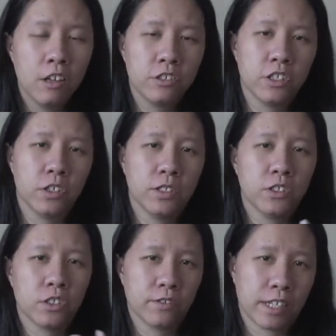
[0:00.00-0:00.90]
so
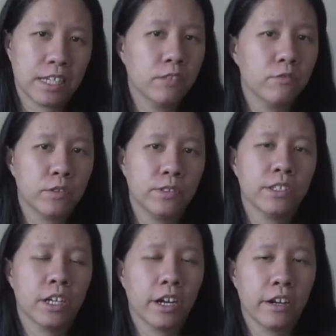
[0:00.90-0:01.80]
it sort of like
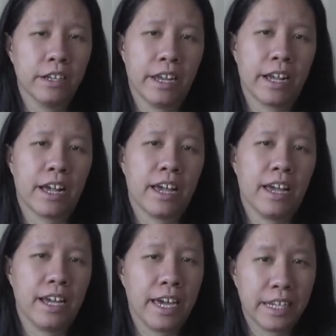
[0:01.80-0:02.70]
influenced her and in, like
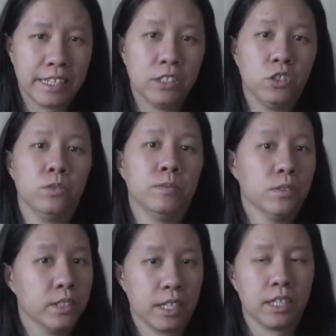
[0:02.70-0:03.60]
getting into music.